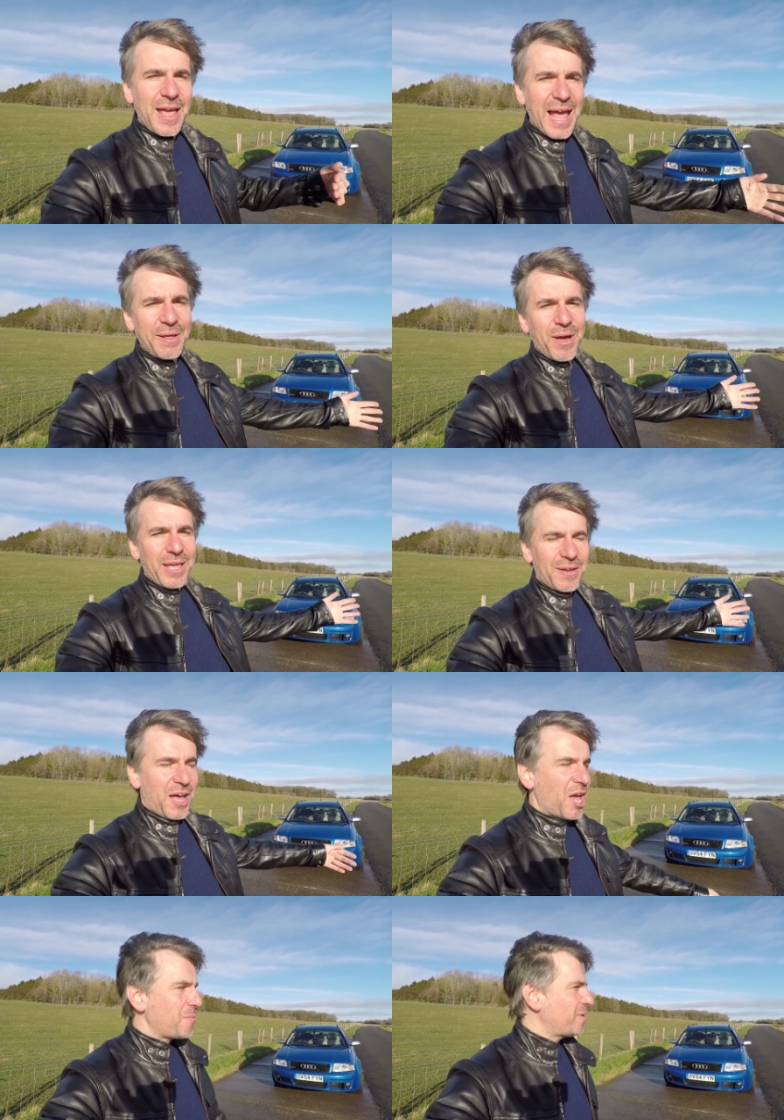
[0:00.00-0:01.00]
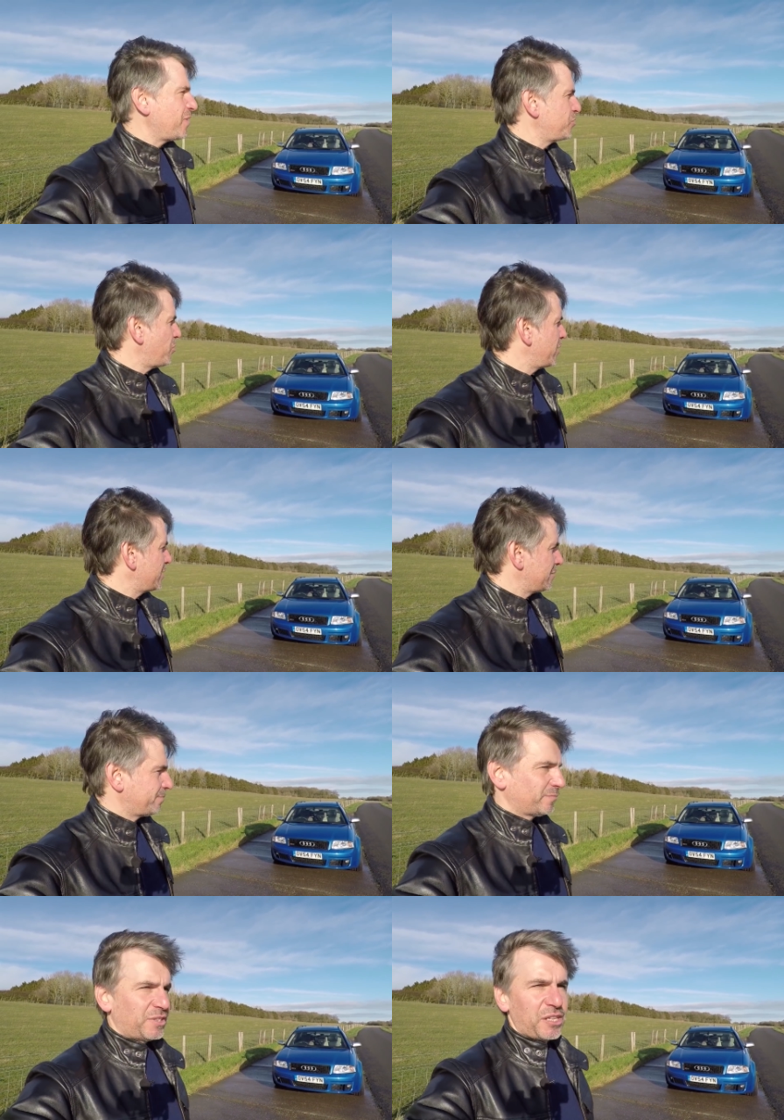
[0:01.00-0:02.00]
Anyway, I hope you've enjoyed
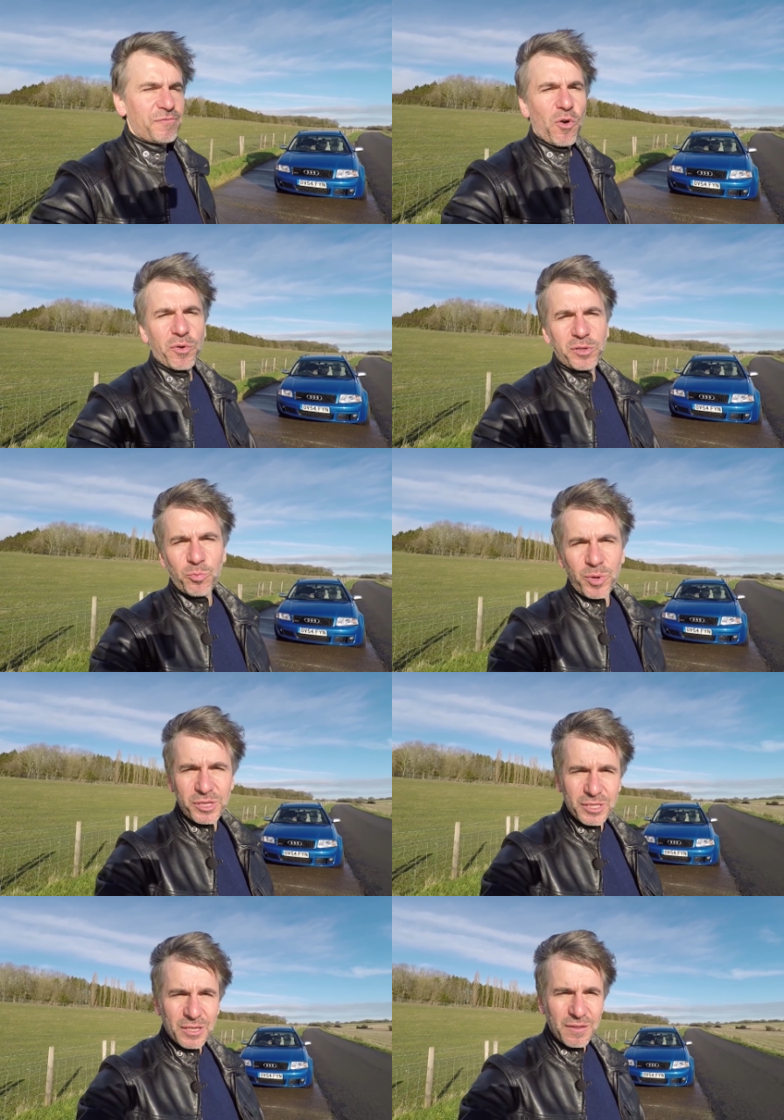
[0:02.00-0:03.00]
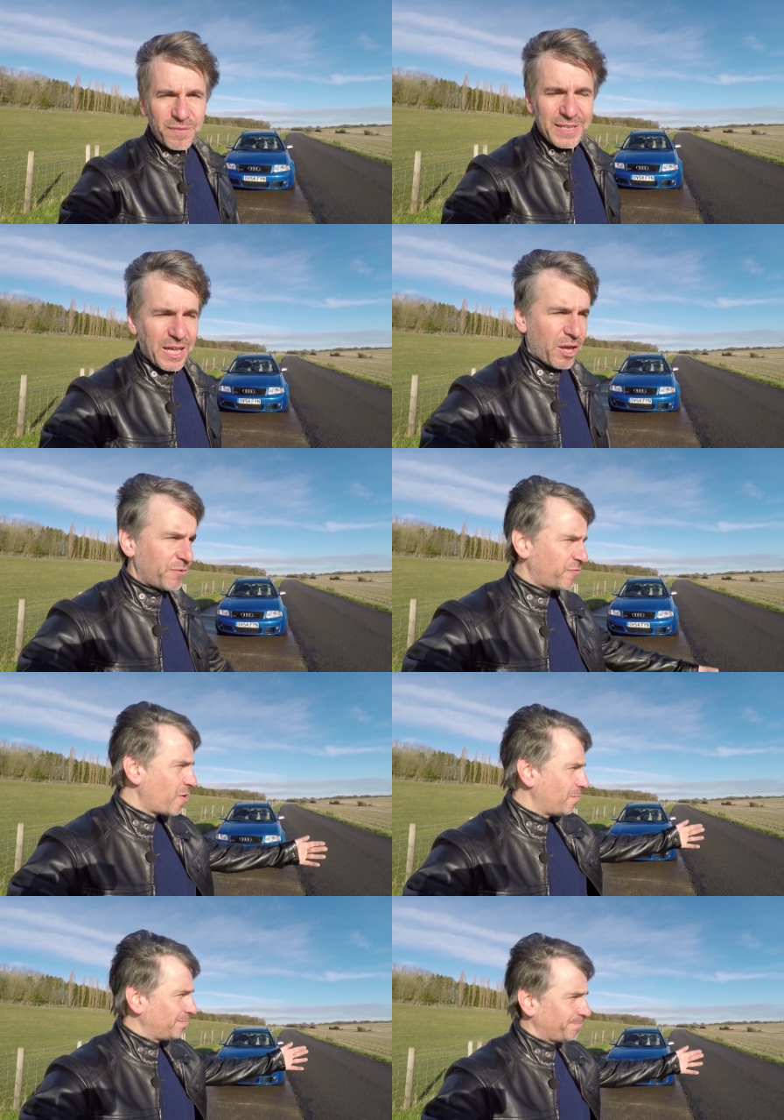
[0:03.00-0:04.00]
this VOLKSWIZARD video
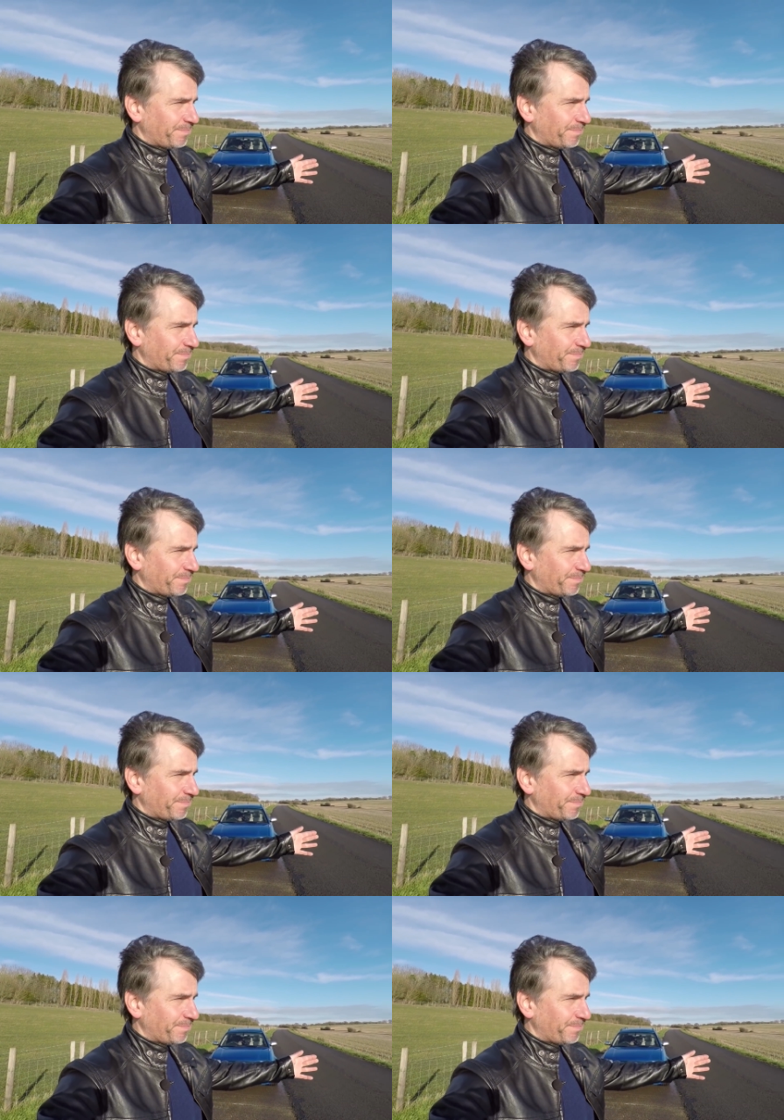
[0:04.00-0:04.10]
from